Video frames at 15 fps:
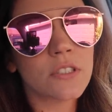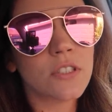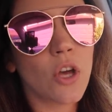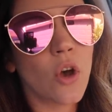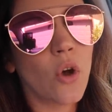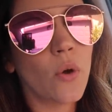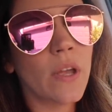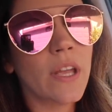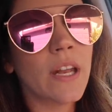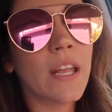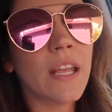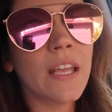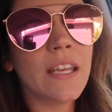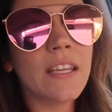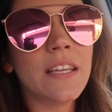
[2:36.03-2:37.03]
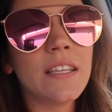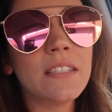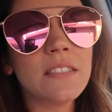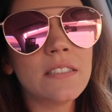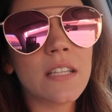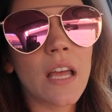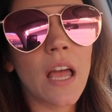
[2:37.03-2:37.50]
So it
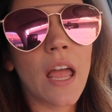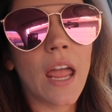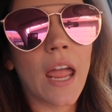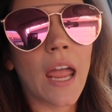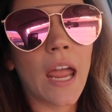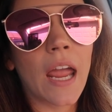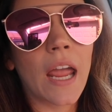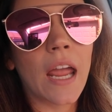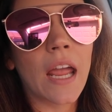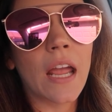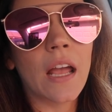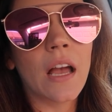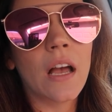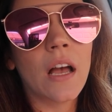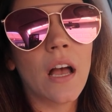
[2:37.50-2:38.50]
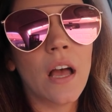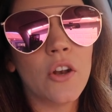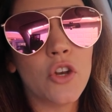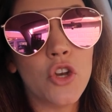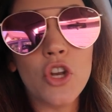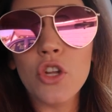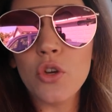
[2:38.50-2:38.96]
is a, a
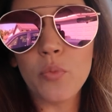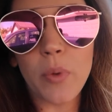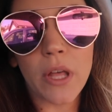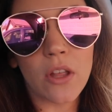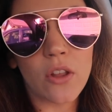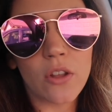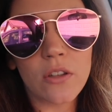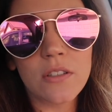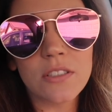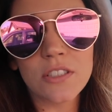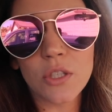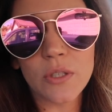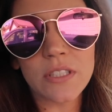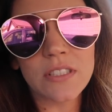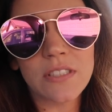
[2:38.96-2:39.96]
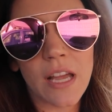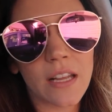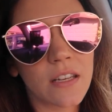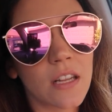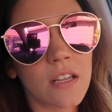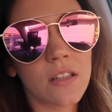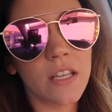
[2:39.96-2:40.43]
new build, so it's
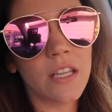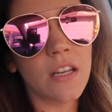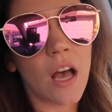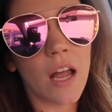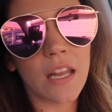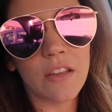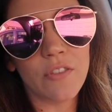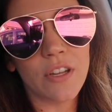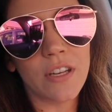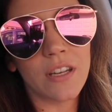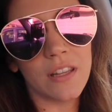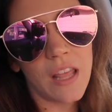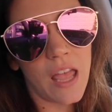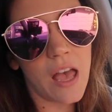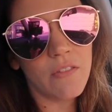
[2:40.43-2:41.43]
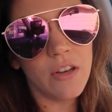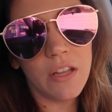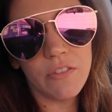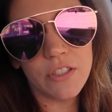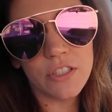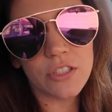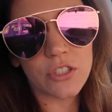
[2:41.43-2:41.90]
technically not even, they haven't
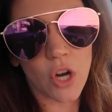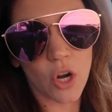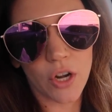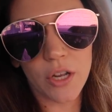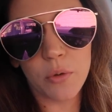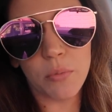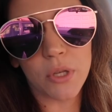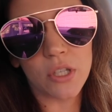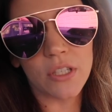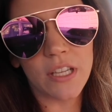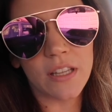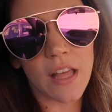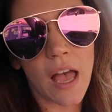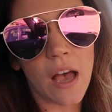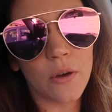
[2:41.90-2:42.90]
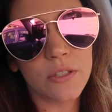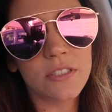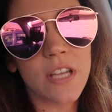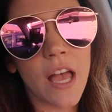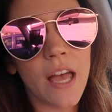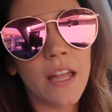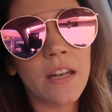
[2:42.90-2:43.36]
even started building the house
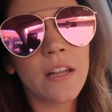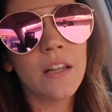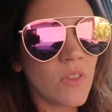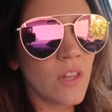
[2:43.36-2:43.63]
yet.